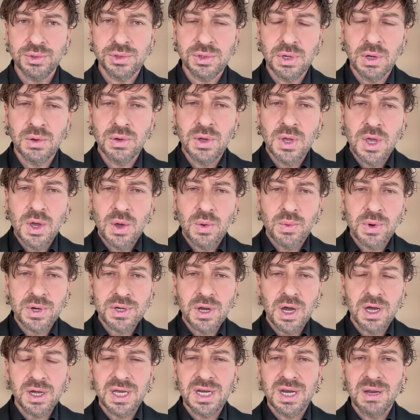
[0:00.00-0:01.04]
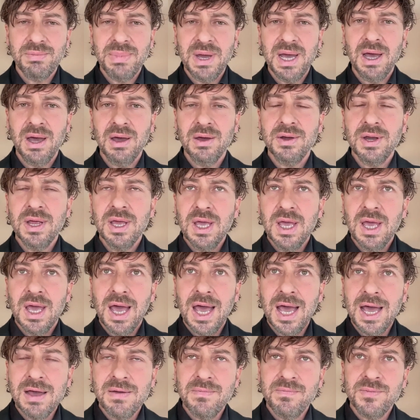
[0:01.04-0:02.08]
So we're talking about
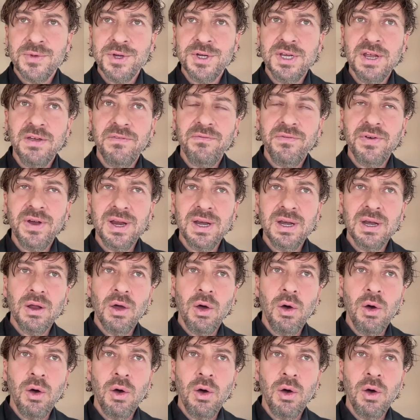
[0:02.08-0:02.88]
different